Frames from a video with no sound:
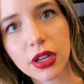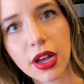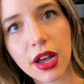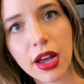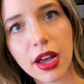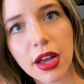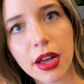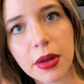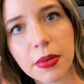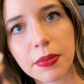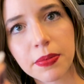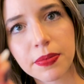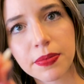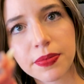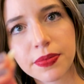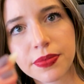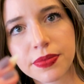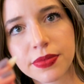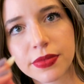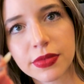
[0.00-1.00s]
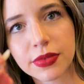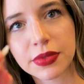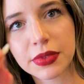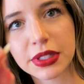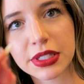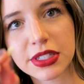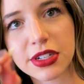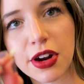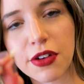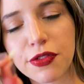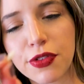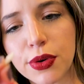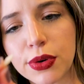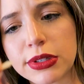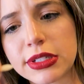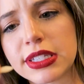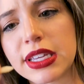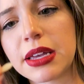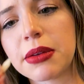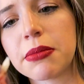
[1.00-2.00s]
it's not
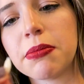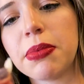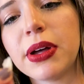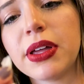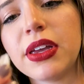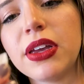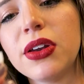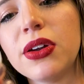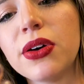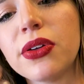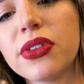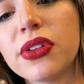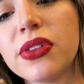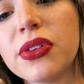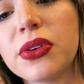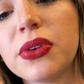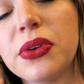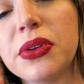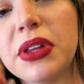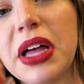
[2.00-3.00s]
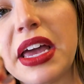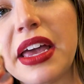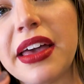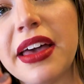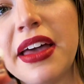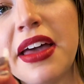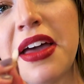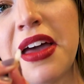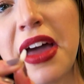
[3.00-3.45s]
focusing, but you know the little like